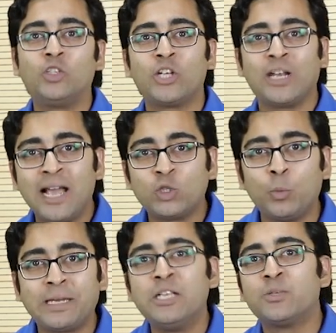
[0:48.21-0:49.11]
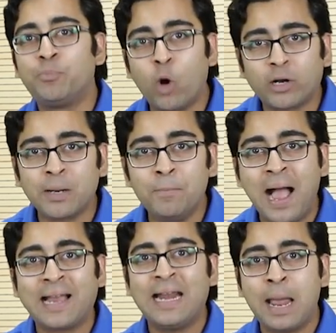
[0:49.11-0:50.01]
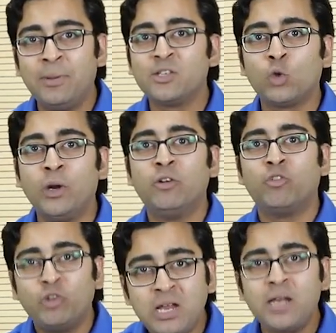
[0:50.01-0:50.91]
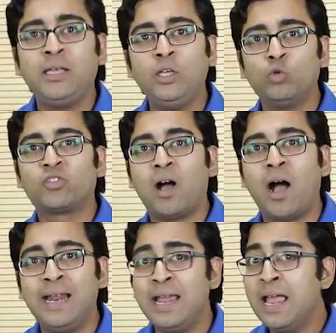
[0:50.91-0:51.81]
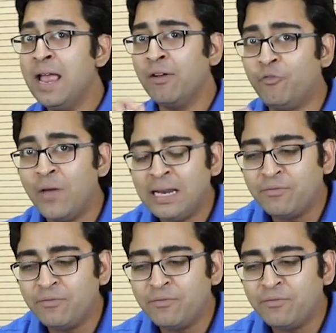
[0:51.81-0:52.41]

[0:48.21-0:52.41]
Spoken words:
Chennai Super Kings brought him back and MS Dhoni really used Rahane very,